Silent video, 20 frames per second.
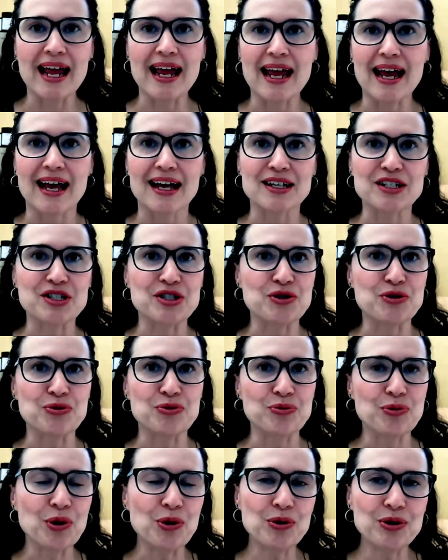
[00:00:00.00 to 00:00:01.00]
And
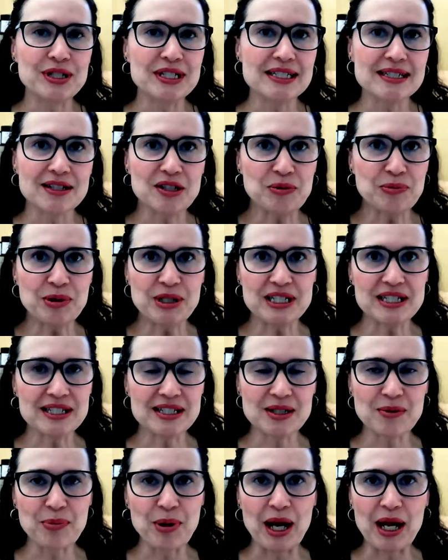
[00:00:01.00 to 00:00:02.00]
you roll these little
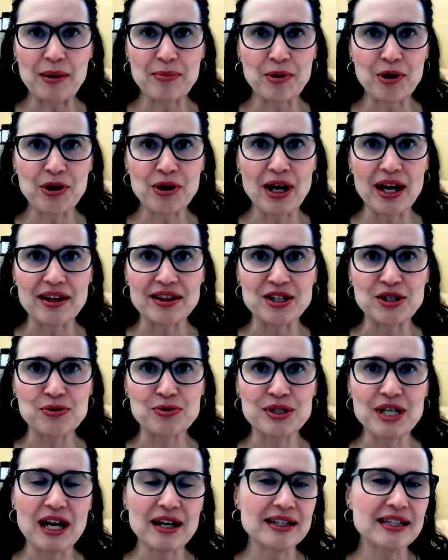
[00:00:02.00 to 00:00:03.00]
pieces of paper and
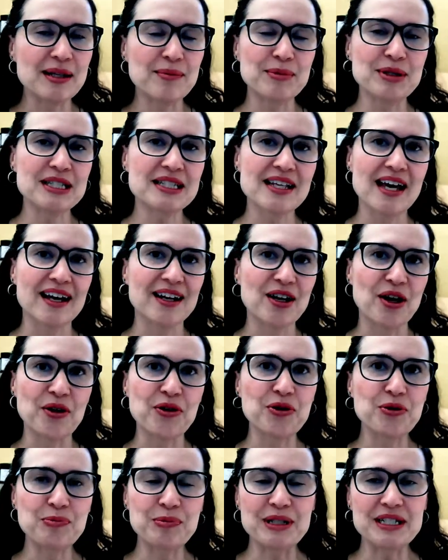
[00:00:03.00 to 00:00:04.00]
you tuck them inside
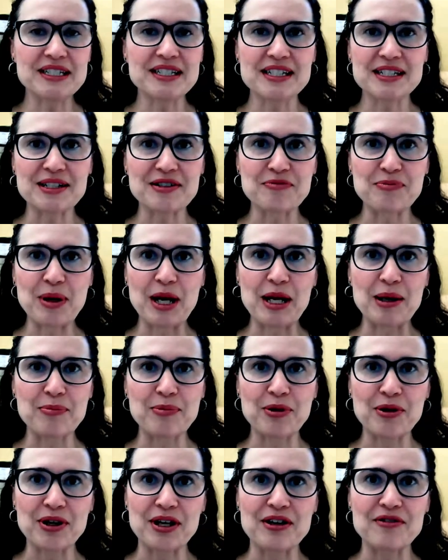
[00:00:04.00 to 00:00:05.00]
other pieces of
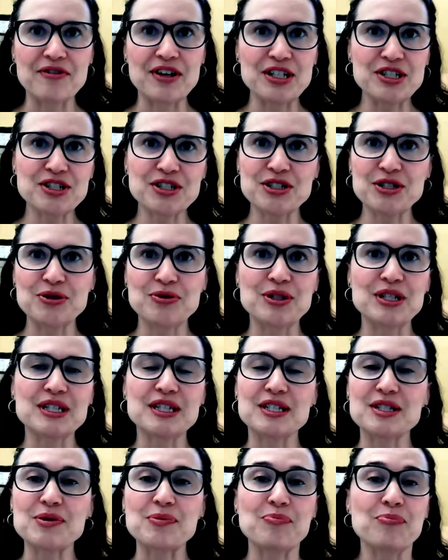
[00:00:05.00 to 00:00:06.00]
paper, and eventually you
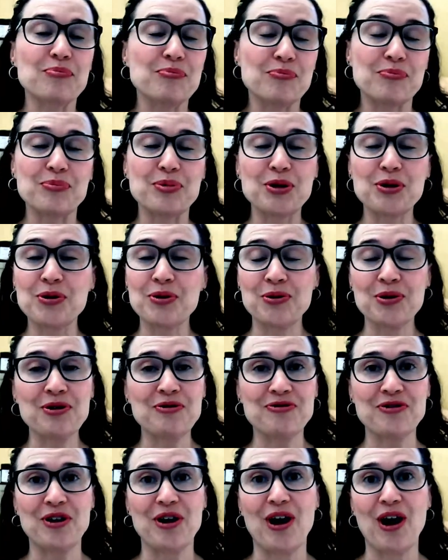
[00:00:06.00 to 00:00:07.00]
get this
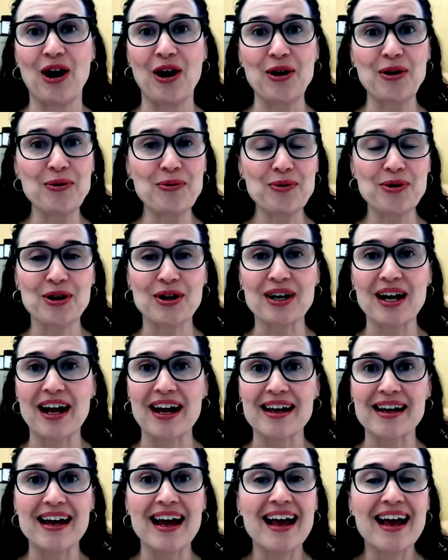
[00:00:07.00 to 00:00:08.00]
beautiful artwork.
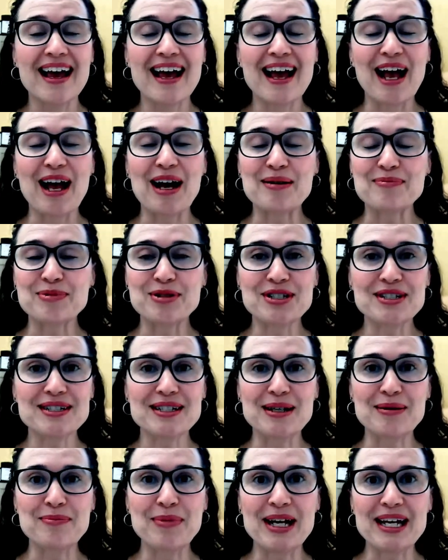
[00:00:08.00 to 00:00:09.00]
I am
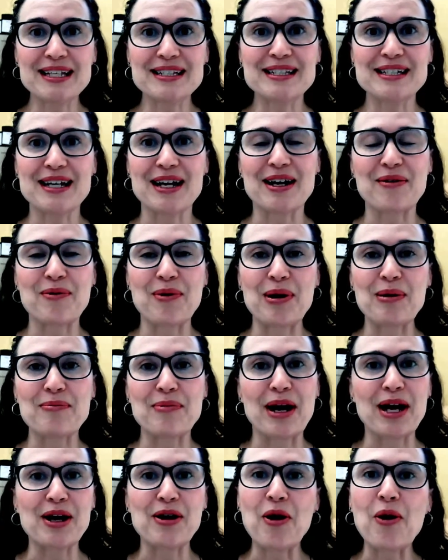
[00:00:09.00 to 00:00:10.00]
just amazed at
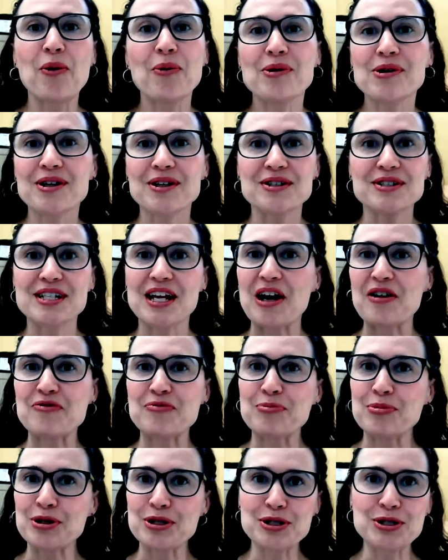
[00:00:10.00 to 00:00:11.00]
what my coworkers
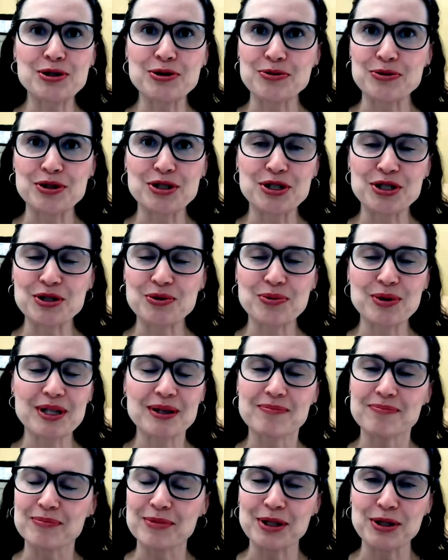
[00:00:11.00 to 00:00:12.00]
have produced just
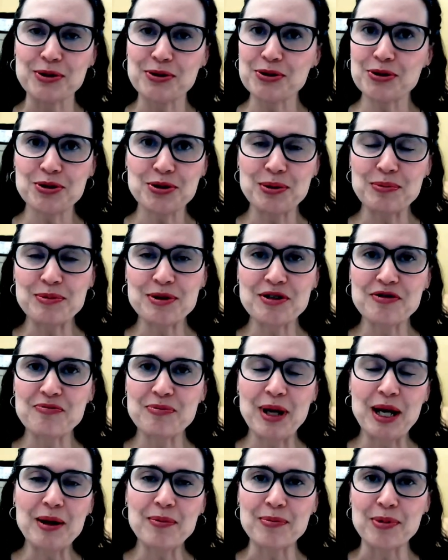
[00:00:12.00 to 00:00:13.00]
with little strips
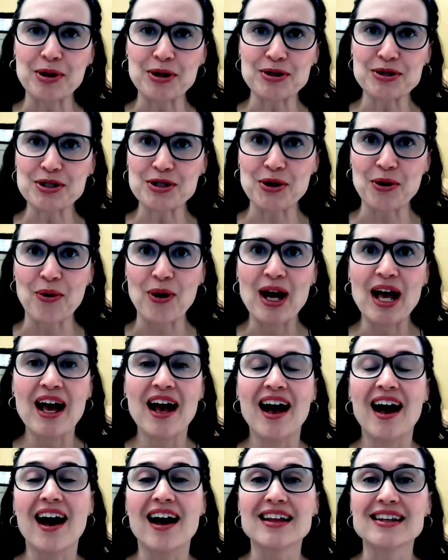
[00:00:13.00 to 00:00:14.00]
of paper. So
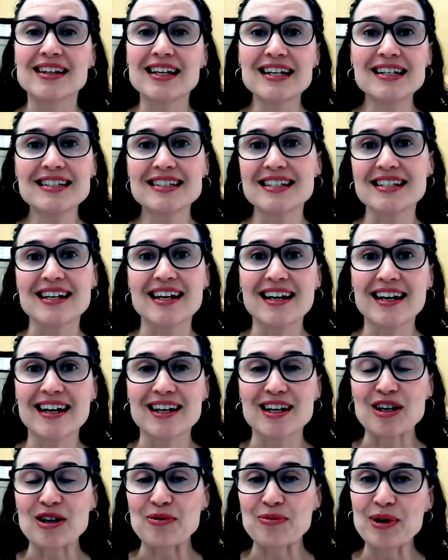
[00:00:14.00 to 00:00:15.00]
Alexa
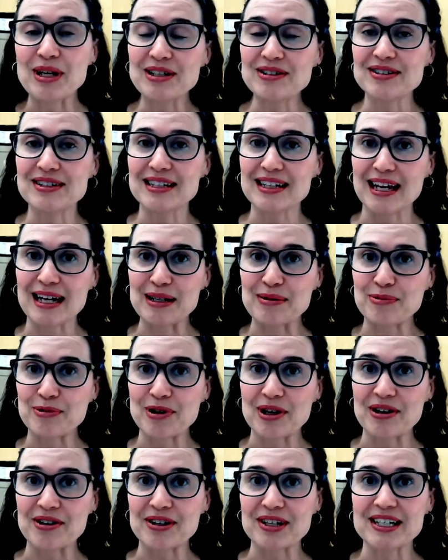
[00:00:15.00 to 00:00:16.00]
at our Wellton
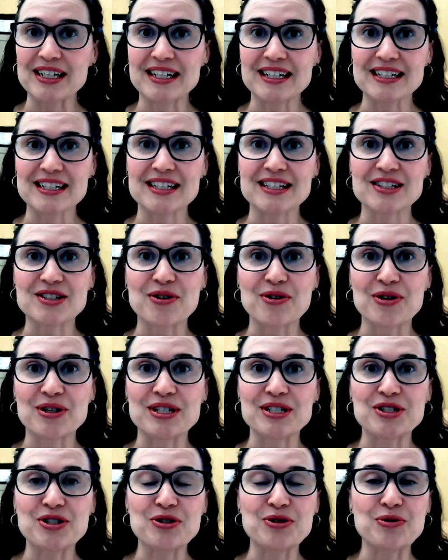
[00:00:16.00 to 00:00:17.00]
Library is
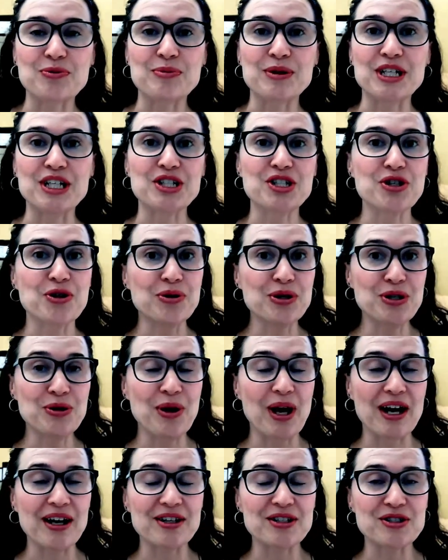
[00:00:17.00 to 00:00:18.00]
going to be showing
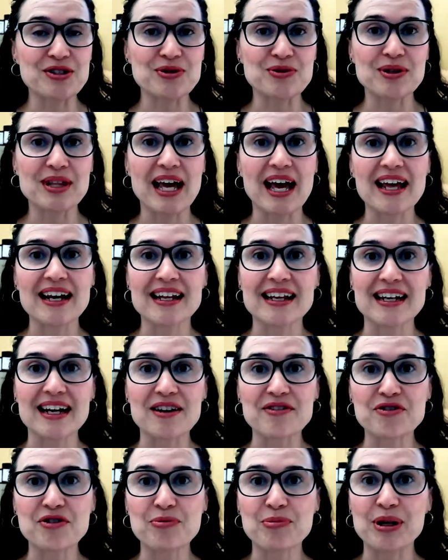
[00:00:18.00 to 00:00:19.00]
you how to do that and
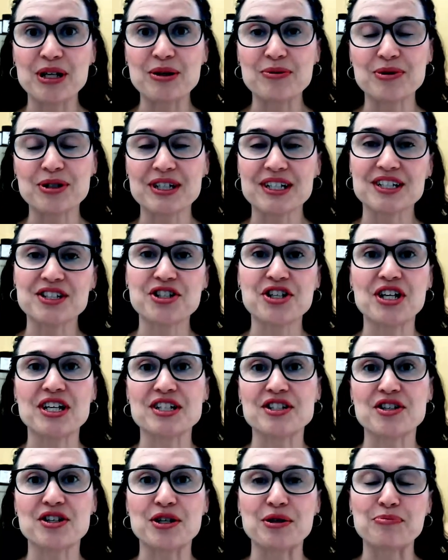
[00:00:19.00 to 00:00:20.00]
everybody will get a
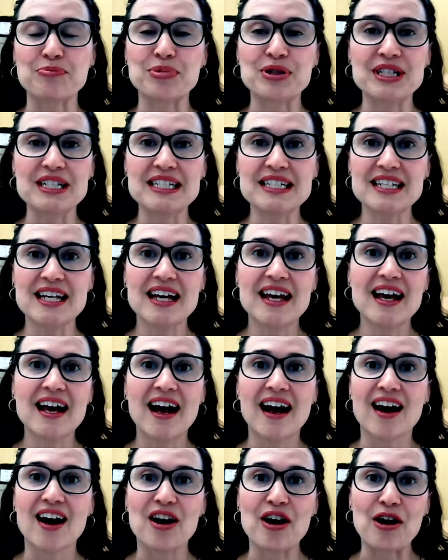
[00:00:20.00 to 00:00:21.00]
chance to complete
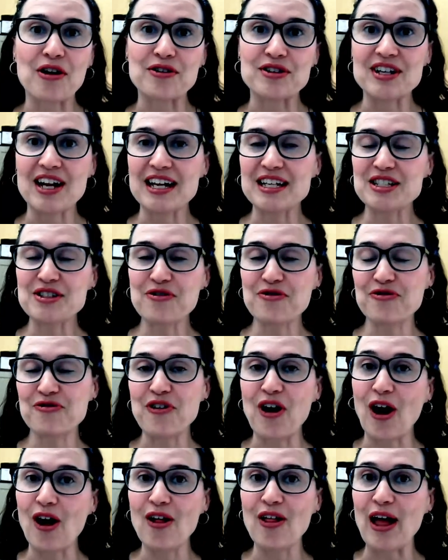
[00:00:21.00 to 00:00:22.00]
a, uh, a nice
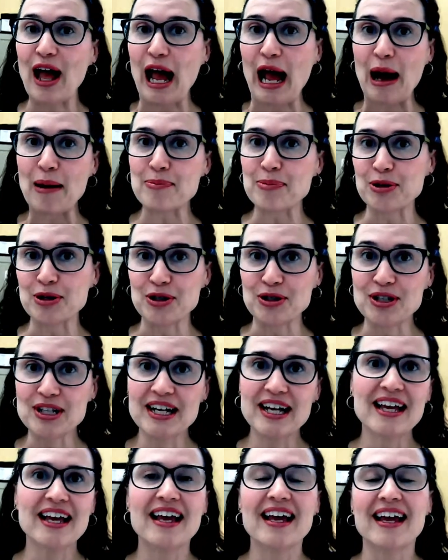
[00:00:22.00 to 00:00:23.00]
fall apple.